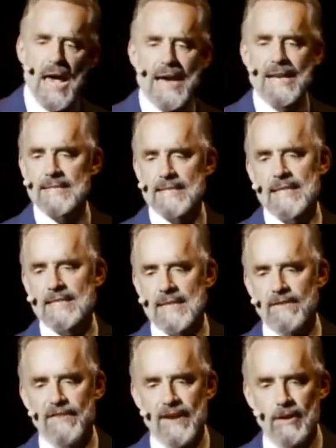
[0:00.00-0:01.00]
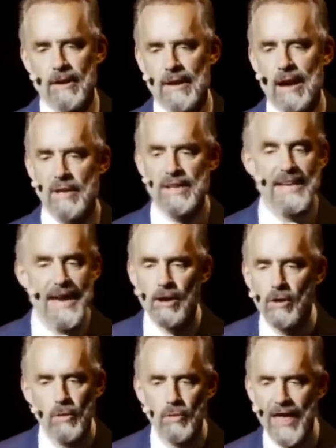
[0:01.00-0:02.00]
it isn't easy to figure out how to
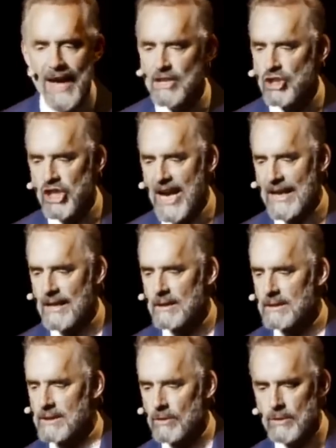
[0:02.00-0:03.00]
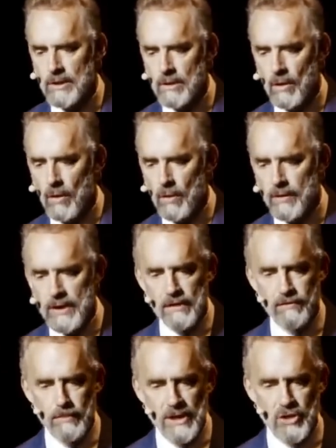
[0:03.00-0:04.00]
narrow that channel so that the
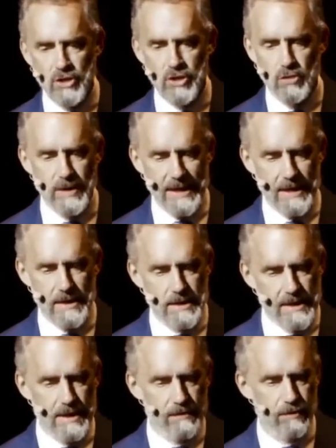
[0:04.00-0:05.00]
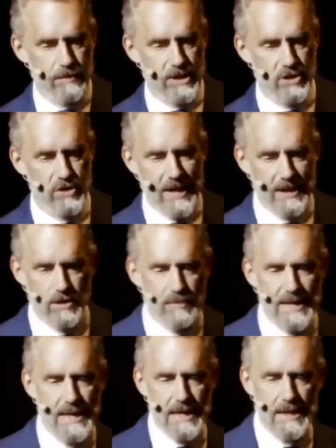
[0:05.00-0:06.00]
information you get is the information that you
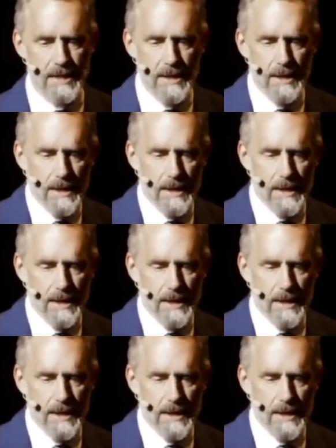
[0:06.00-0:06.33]
need.